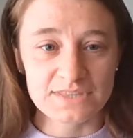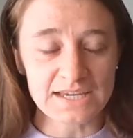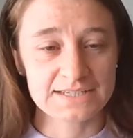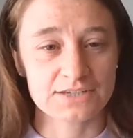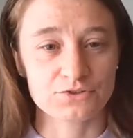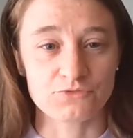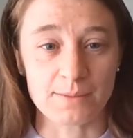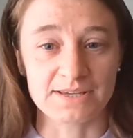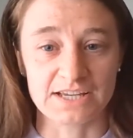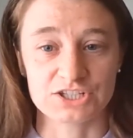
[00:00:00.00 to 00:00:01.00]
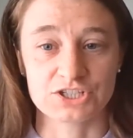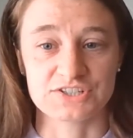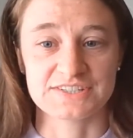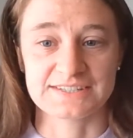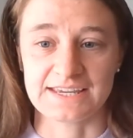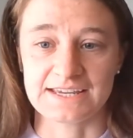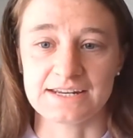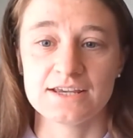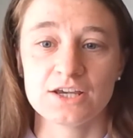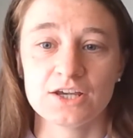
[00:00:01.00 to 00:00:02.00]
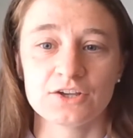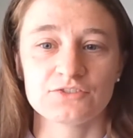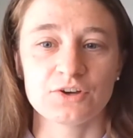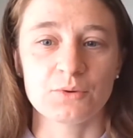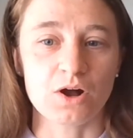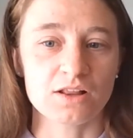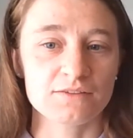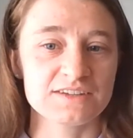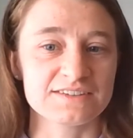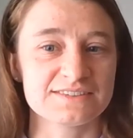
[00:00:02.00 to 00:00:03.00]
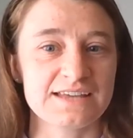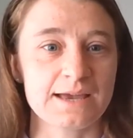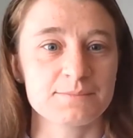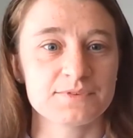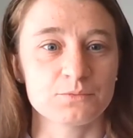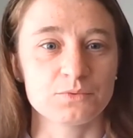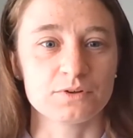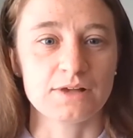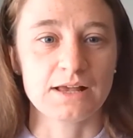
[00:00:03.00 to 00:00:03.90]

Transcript: it doesn't rub against your skin. So all of these steps will